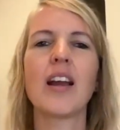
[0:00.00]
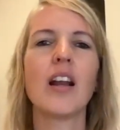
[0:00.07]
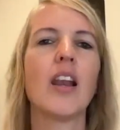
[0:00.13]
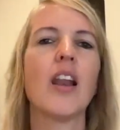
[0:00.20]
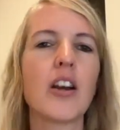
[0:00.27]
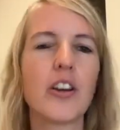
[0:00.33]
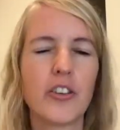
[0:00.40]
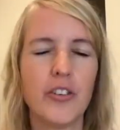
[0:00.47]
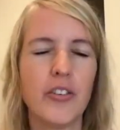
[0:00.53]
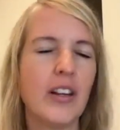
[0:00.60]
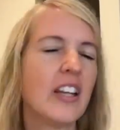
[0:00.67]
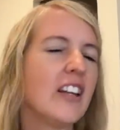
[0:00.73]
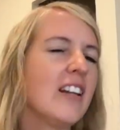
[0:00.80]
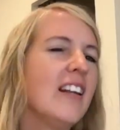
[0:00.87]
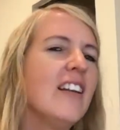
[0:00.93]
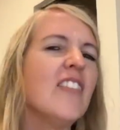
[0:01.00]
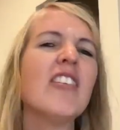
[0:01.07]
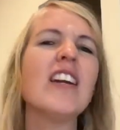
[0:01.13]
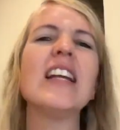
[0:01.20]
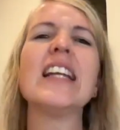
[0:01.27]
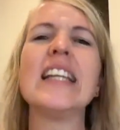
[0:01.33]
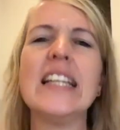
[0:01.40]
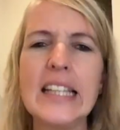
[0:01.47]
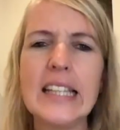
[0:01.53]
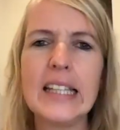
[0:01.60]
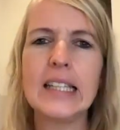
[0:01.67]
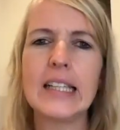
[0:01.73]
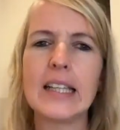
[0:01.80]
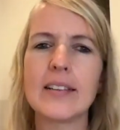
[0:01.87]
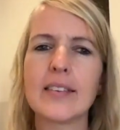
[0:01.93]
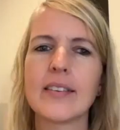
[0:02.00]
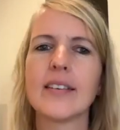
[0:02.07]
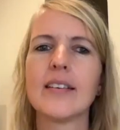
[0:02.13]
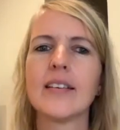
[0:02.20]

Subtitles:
luxury. You didn't really need it.